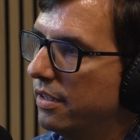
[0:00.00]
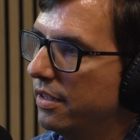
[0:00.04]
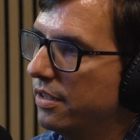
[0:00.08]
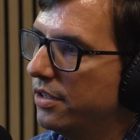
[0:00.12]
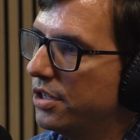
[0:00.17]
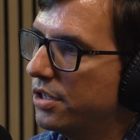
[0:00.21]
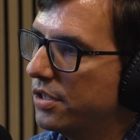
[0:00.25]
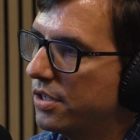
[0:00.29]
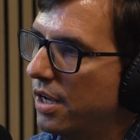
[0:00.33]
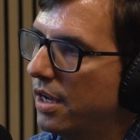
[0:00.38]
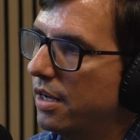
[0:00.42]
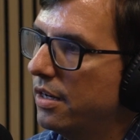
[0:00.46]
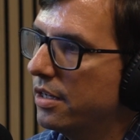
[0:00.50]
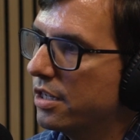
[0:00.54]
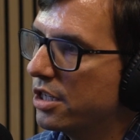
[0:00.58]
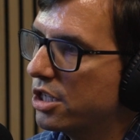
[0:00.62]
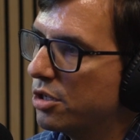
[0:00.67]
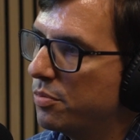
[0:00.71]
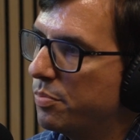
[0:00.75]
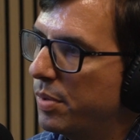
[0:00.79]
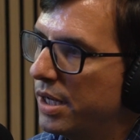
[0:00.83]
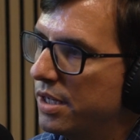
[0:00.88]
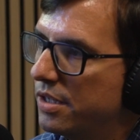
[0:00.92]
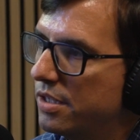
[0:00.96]
It's just gotten
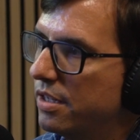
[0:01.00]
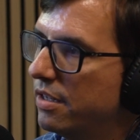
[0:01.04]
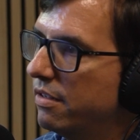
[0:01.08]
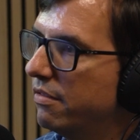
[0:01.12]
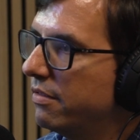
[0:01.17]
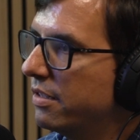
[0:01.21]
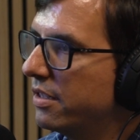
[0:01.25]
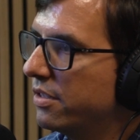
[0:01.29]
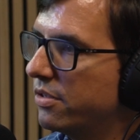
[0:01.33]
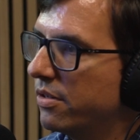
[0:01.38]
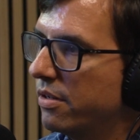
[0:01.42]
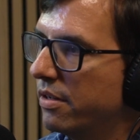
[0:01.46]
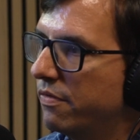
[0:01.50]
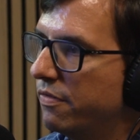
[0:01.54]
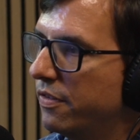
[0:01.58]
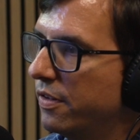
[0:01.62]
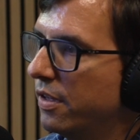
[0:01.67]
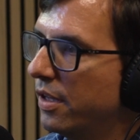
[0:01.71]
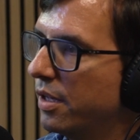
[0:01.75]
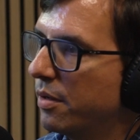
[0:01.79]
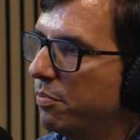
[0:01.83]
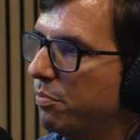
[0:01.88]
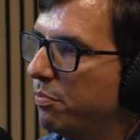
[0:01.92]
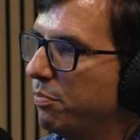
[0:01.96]
expensive, and so I feel
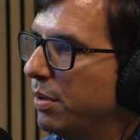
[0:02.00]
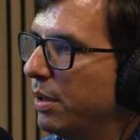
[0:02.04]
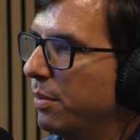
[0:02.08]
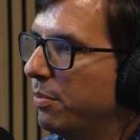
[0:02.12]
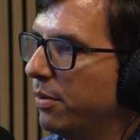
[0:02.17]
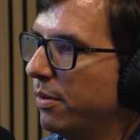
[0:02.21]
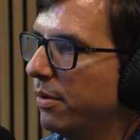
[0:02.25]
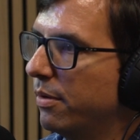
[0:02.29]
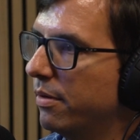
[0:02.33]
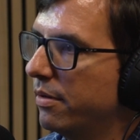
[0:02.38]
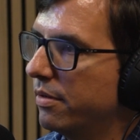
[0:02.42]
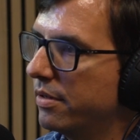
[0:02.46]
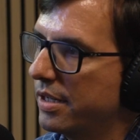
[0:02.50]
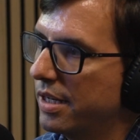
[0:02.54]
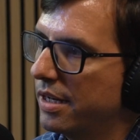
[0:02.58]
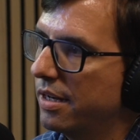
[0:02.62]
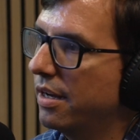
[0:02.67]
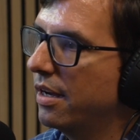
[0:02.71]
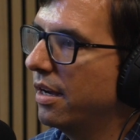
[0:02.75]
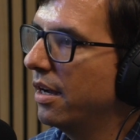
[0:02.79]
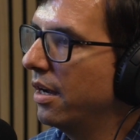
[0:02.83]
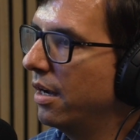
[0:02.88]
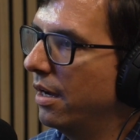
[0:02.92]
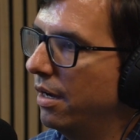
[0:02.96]
like people are just like,
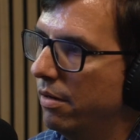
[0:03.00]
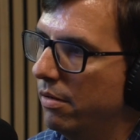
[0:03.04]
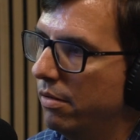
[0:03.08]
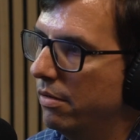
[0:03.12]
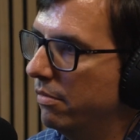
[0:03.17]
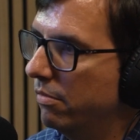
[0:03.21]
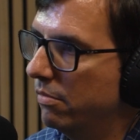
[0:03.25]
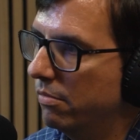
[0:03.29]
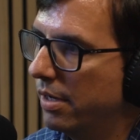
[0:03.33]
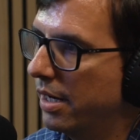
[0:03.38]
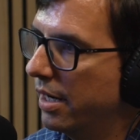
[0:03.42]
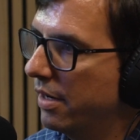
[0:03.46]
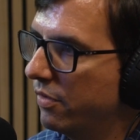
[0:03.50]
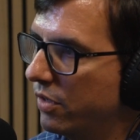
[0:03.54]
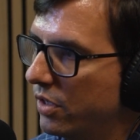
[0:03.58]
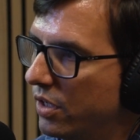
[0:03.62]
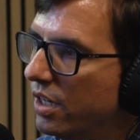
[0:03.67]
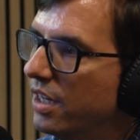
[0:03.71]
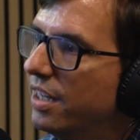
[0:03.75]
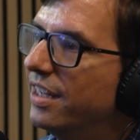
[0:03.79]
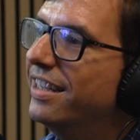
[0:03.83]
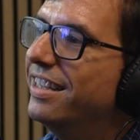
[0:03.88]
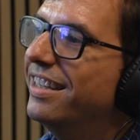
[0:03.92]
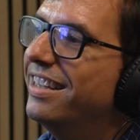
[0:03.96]
whatever.
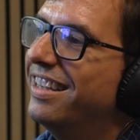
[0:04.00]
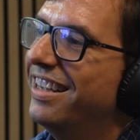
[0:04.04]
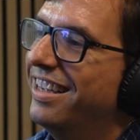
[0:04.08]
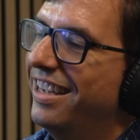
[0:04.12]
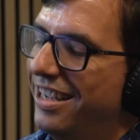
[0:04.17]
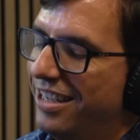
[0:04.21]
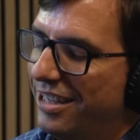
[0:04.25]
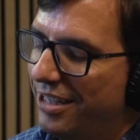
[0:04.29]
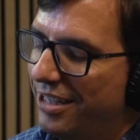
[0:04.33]
Yeah.